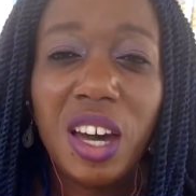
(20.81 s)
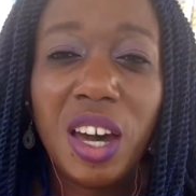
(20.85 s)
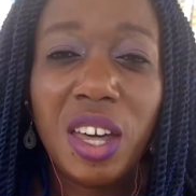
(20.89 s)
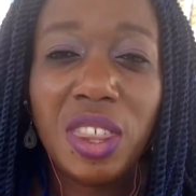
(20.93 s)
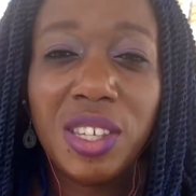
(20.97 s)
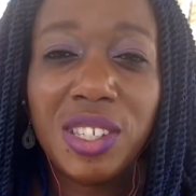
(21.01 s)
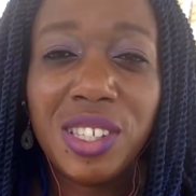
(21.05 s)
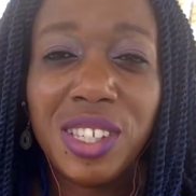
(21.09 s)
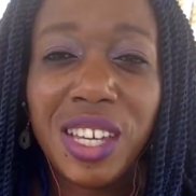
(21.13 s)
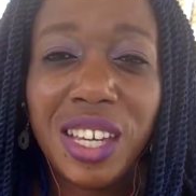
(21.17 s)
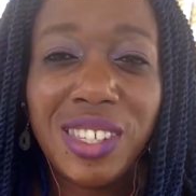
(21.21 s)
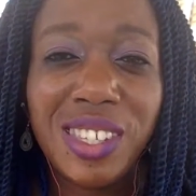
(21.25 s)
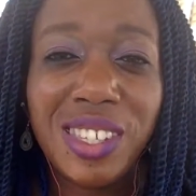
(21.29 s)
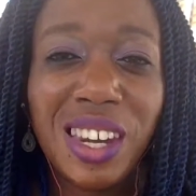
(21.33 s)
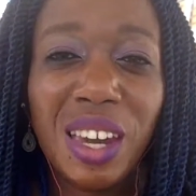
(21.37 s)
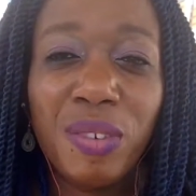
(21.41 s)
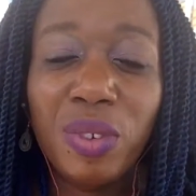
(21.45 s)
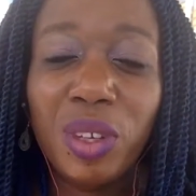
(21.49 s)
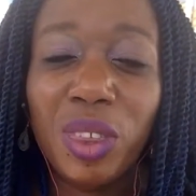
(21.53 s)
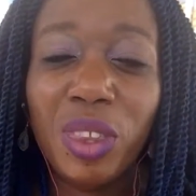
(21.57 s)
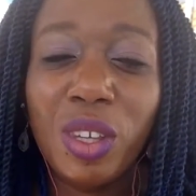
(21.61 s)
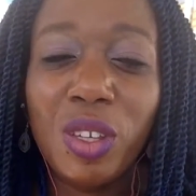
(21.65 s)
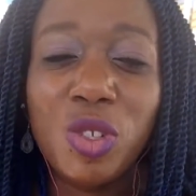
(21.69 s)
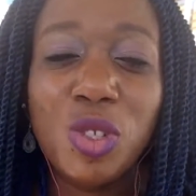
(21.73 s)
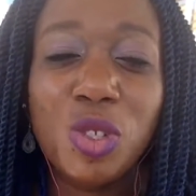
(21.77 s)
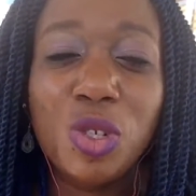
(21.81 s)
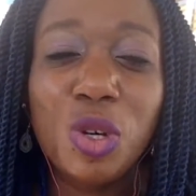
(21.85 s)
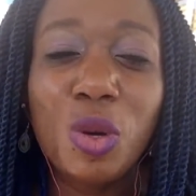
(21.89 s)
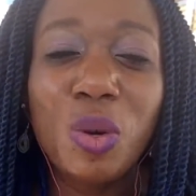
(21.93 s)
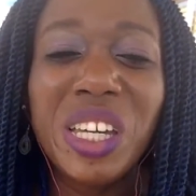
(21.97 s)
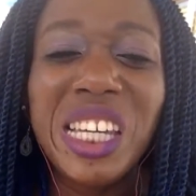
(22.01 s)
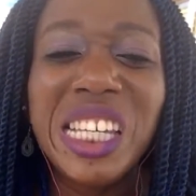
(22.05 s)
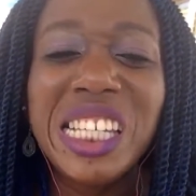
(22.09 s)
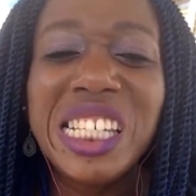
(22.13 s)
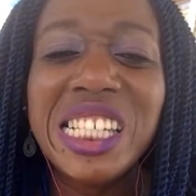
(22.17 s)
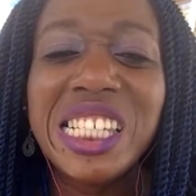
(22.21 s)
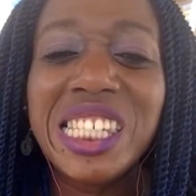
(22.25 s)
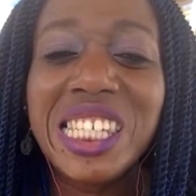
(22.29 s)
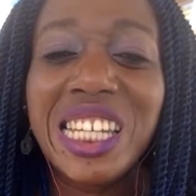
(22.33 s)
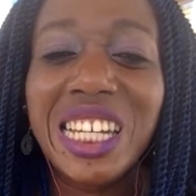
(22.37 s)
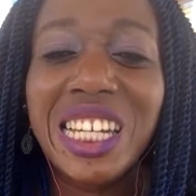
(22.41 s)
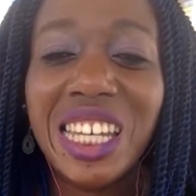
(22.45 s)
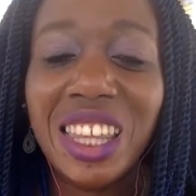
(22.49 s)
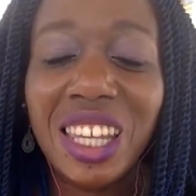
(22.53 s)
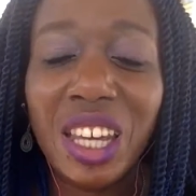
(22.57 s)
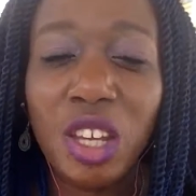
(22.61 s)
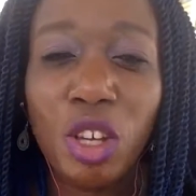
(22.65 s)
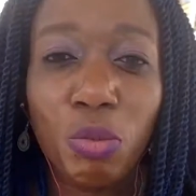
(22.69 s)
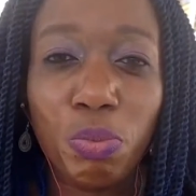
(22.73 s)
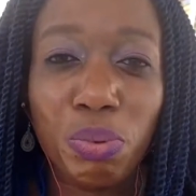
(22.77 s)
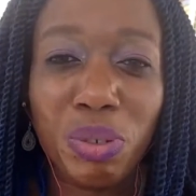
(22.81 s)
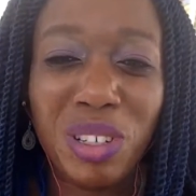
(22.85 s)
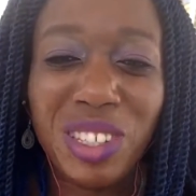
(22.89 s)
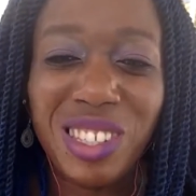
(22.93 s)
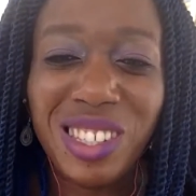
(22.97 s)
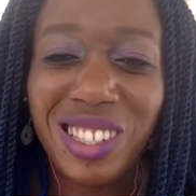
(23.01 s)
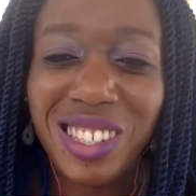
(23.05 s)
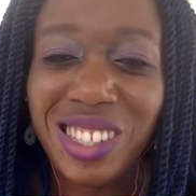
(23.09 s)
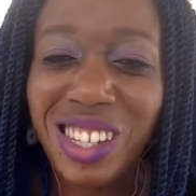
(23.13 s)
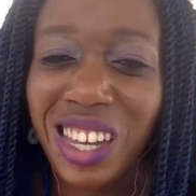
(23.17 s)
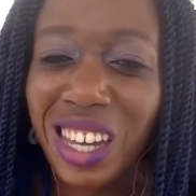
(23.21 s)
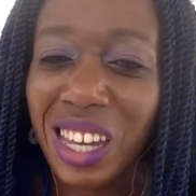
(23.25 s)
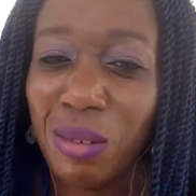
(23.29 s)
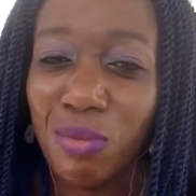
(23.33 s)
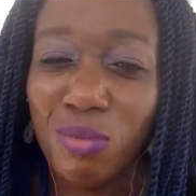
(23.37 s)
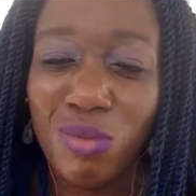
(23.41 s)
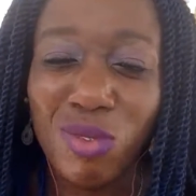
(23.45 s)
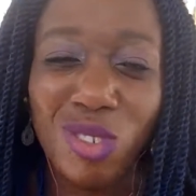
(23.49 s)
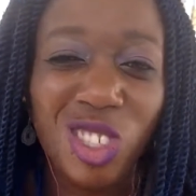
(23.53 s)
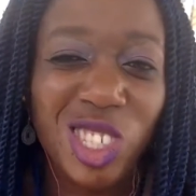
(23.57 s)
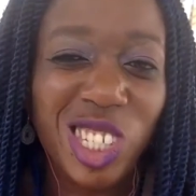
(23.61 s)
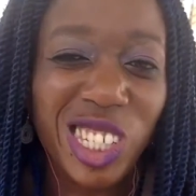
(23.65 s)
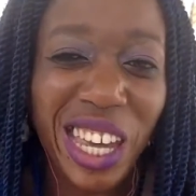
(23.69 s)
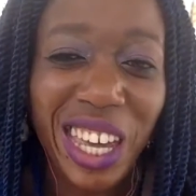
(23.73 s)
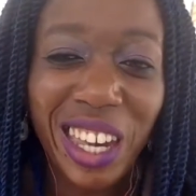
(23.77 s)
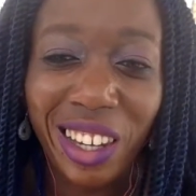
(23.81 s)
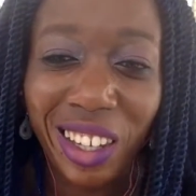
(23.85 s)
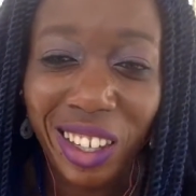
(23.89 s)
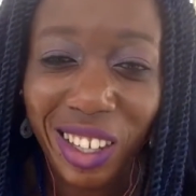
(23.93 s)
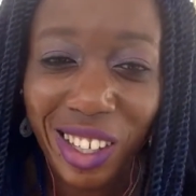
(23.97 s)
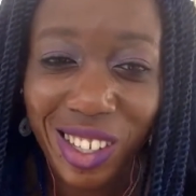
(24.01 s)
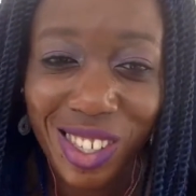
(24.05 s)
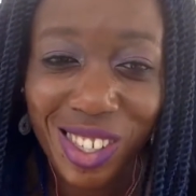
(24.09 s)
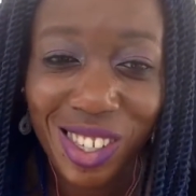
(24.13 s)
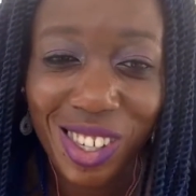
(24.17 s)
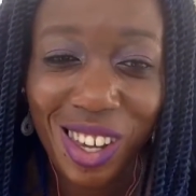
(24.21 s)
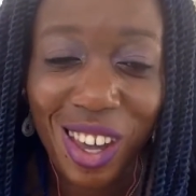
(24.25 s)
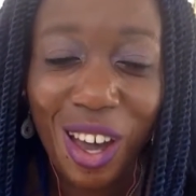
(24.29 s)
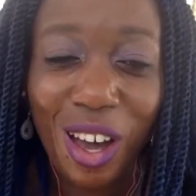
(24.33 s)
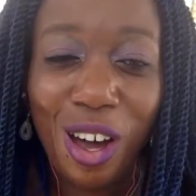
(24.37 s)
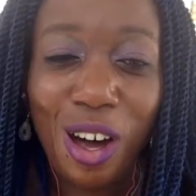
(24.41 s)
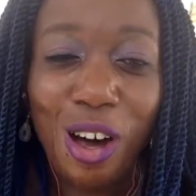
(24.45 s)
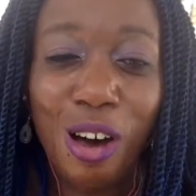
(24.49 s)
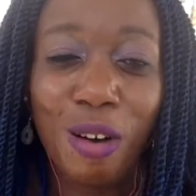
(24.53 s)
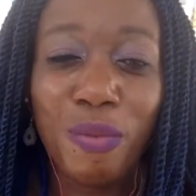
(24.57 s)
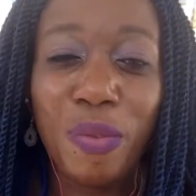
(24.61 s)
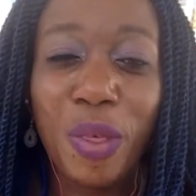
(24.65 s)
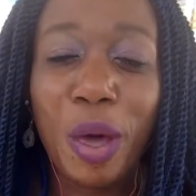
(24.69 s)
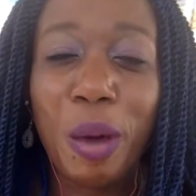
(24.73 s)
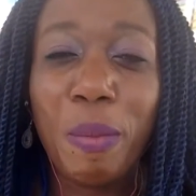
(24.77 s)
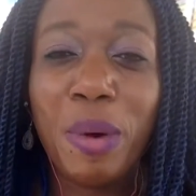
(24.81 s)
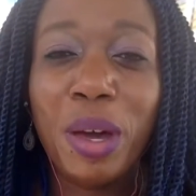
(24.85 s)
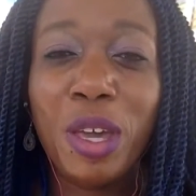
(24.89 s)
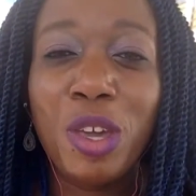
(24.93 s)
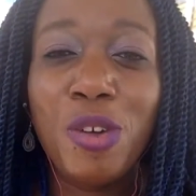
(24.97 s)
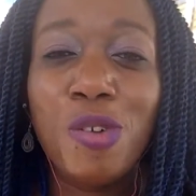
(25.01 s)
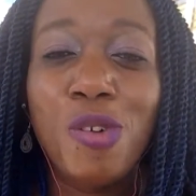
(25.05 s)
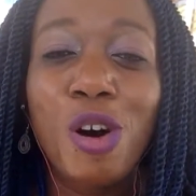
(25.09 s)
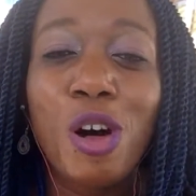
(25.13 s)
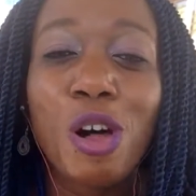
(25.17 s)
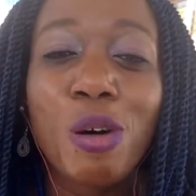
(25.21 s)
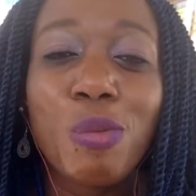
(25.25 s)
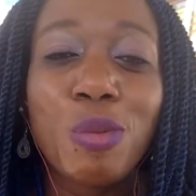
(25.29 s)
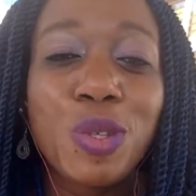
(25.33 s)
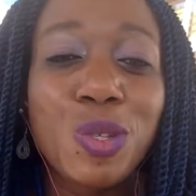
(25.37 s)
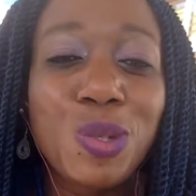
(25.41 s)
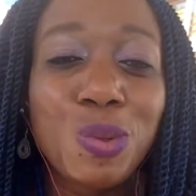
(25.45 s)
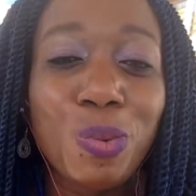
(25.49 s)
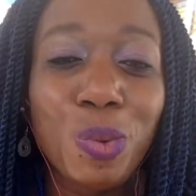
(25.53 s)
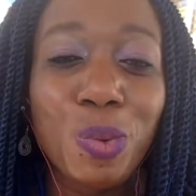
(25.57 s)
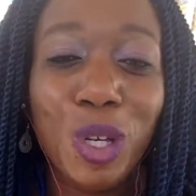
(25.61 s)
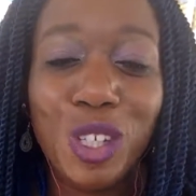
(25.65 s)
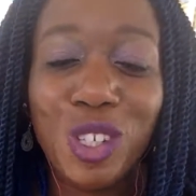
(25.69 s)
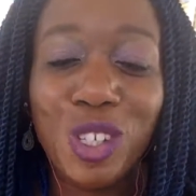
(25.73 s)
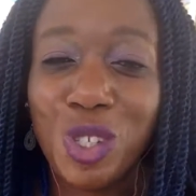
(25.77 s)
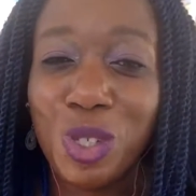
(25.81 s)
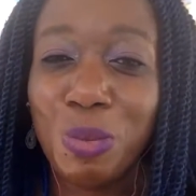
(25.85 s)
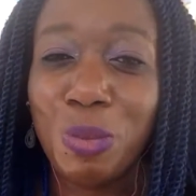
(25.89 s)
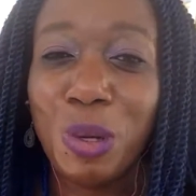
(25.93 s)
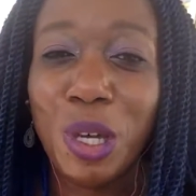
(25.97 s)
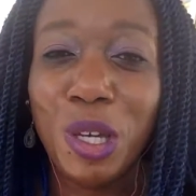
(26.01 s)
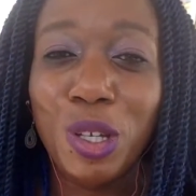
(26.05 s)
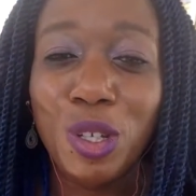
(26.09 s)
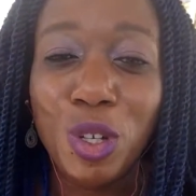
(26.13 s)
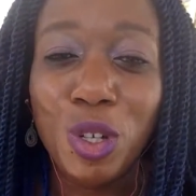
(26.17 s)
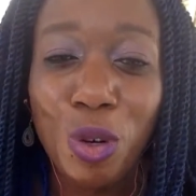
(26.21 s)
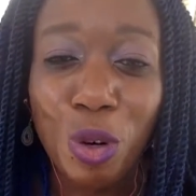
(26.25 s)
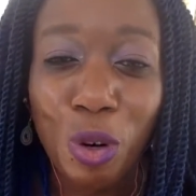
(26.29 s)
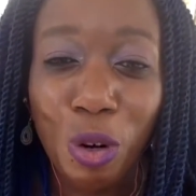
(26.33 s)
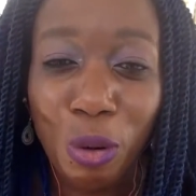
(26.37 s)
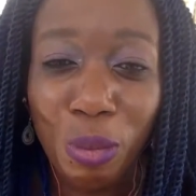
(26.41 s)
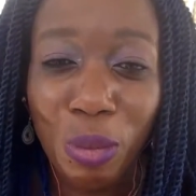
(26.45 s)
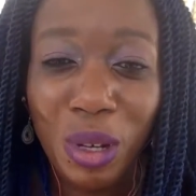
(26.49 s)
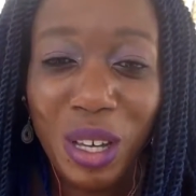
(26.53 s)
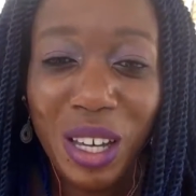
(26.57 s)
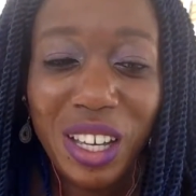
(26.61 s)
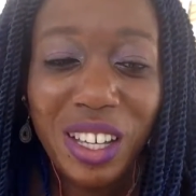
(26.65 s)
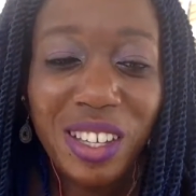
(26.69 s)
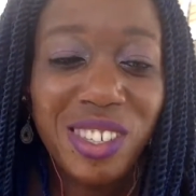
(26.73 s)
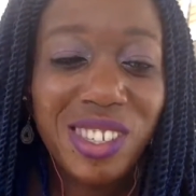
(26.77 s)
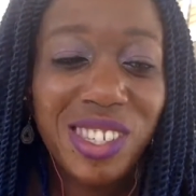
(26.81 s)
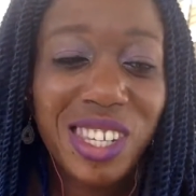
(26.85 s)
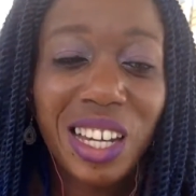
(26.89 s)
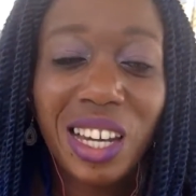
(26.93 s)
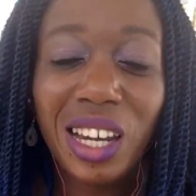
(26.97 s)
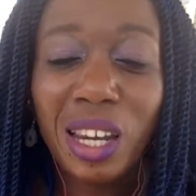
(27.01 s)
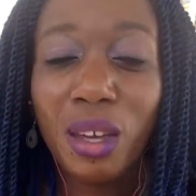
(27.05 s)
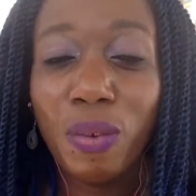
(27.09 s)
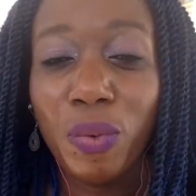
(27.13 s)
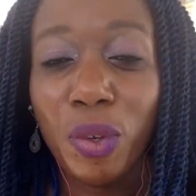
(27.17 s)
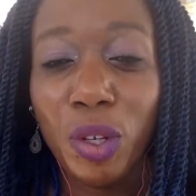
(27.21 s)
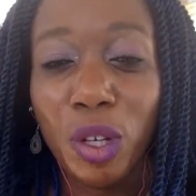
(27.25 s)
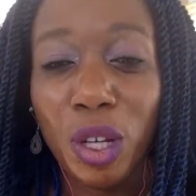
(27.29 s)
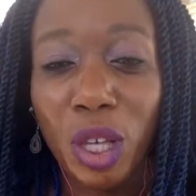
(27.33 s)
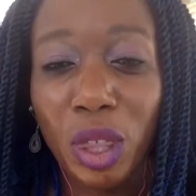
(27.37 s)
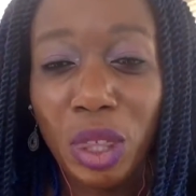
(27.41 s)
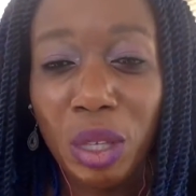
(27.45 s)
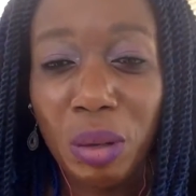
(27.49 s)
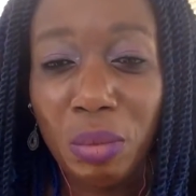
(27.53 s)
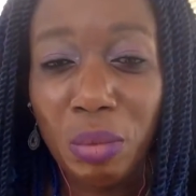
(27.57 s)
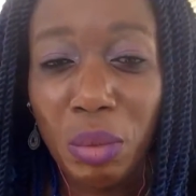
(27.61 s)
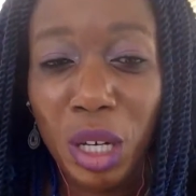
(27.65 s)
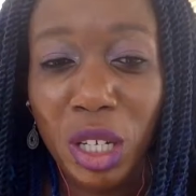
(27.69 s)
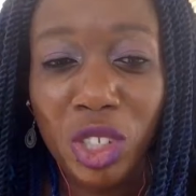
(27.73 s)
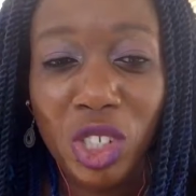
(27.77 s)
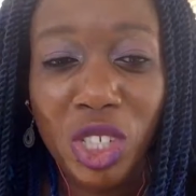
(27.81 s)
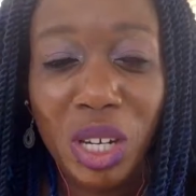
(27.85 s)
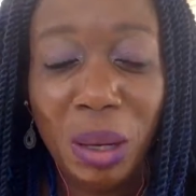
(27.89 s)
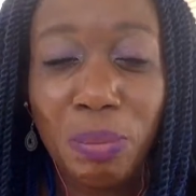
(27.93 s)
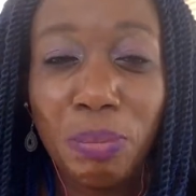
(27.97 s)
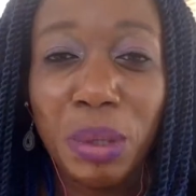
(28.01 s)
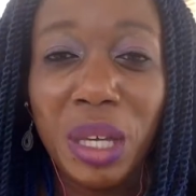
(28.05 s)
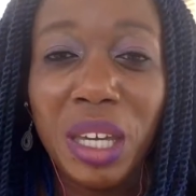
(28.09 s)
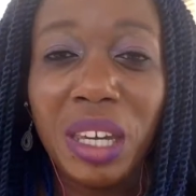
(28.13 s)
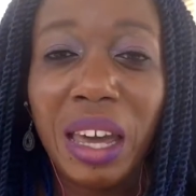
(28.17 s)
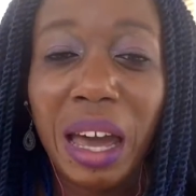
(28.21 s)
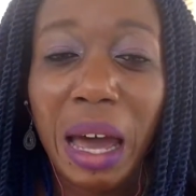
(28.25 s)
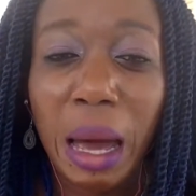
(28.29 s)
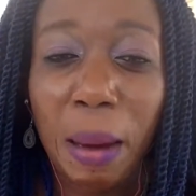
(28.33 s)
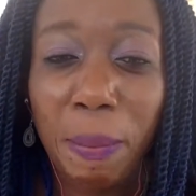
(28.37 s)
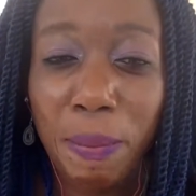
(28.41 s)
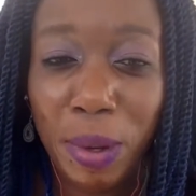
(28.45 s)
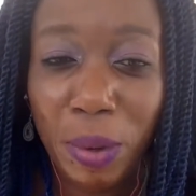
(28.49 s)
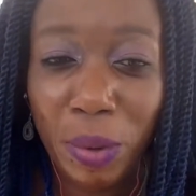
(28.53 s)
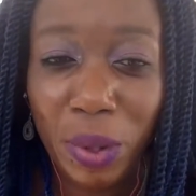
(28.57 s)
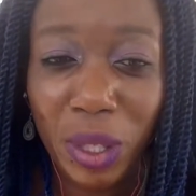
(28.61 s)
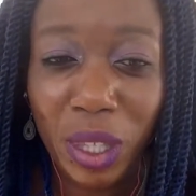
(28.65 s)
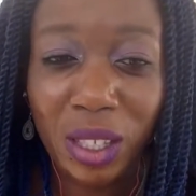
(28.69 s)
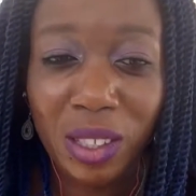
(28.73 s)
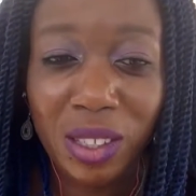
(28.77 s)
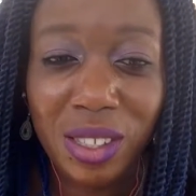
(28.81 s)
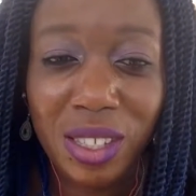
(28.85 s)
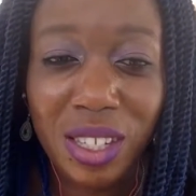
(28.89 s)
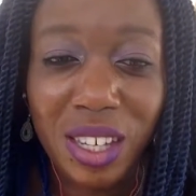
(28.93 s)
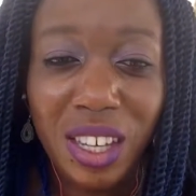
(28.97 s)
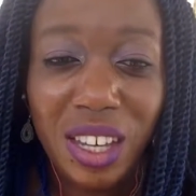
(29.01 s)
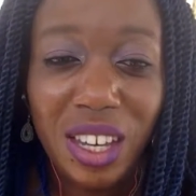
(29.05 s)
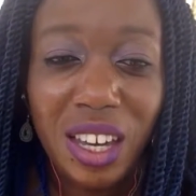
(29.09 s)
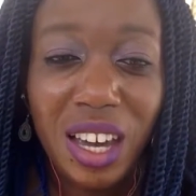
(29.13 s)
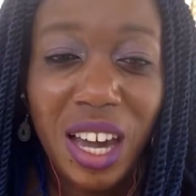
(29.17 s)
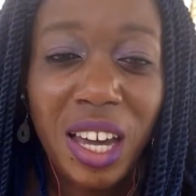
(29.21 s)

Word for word: others getting everything so easily that you're pretty damn jealous of them and you almost wish to be a norm, settling for nothing much and being happy with it.